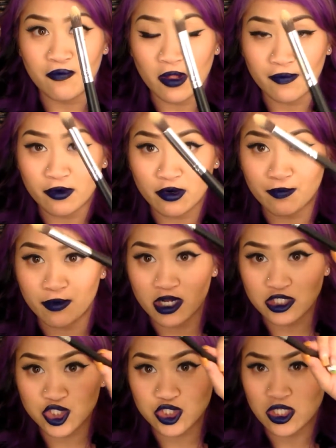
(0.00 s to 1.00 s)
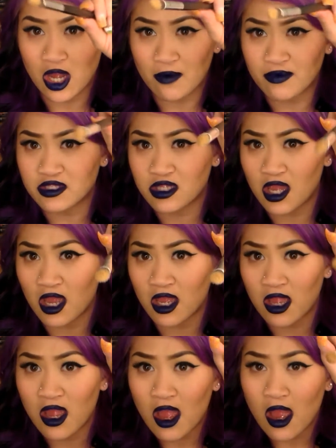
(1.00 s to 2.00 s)
fluffer brush, I would
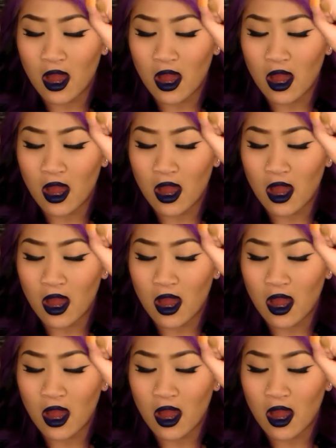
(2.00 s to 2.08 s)
say.